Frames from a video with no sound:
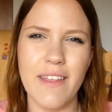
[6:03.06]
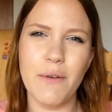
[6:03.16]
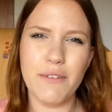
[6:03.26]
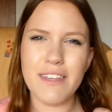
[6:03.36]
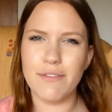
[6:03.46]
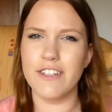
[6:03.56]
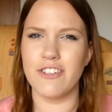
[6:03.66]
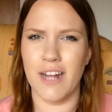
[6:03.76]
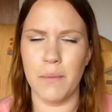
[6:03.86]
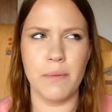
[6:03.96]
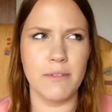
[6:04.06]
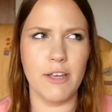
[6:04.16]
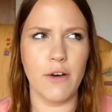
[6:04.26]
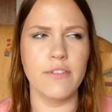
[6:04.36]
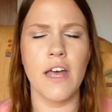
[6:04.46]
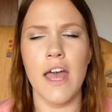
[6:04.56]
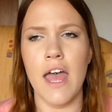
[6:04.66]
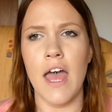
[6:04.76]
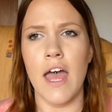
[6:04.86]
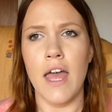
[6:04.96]
they were really rich and up themselves.
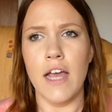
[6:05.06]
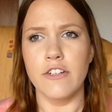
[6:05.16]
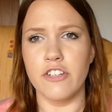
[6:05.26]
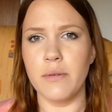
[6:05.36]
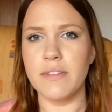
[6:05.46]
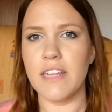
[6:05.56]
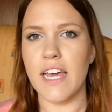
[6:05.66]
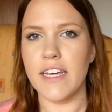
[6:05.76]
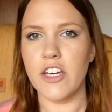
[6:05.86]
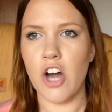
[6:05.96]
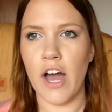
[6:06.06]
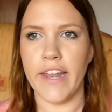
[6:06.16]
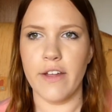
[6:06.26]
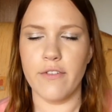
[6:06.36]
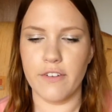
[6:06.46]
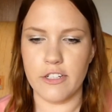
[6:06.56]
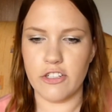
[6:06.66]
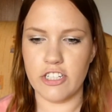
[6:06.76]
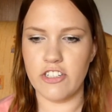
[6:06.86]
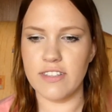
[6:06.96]
She was like
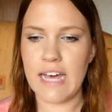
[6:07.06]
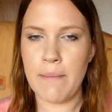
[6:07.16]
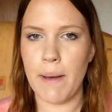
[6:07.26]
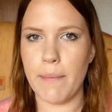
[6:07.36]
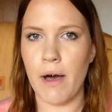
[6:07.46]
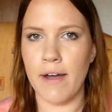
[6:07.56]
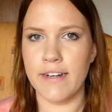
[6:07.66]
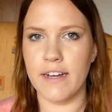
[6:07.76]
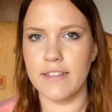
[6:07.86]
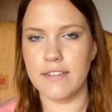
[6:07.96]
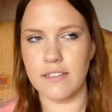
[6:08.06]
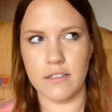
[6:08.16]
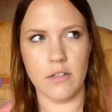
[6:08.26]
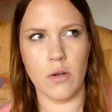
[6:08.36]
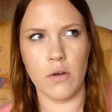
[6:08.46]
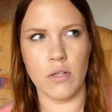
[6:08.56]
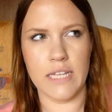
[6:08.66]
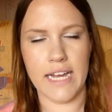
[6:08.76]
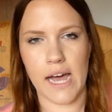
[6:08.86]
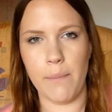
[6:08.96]
she'd just come up behind us, or
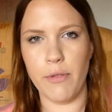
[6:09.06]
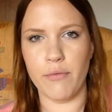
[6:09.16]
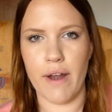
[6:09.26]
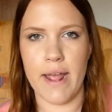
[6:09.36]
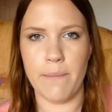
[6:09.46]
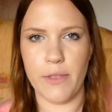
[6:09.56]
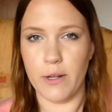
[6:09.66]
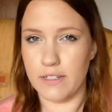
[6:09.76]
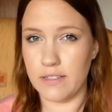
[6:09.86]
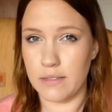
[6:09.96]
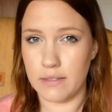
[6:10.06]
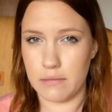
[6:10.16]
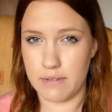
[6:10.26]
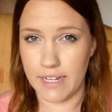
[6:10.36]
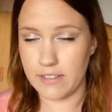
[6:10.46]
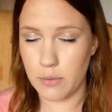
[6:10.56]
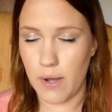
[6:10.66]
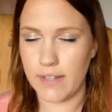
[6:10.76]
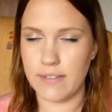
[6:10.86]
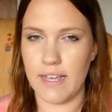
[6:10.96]
like up the ramp that is next to
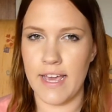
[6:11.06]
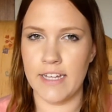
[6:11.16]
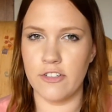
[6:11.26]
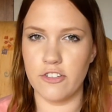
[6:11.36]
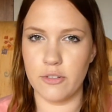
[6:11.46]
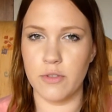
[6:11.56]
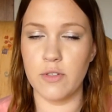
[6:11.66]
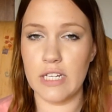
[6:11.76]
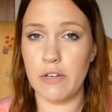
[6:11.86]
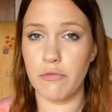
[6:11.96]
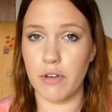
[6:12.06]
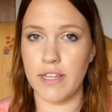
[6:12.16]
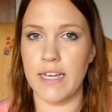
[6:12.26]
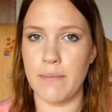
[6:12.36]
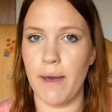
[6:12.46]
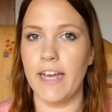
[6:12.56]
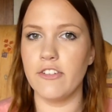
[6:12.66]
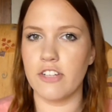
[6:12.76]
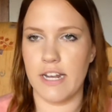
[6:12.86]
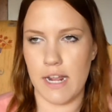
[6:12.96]
us, and she was looking really
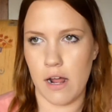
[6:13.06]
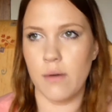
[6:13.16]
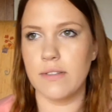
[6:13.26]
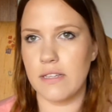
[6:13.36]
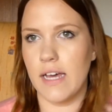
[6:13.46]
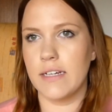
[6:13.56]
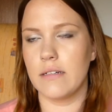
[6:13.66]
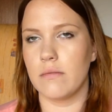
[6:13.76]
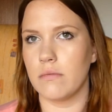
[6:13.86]
impatient, and I was like,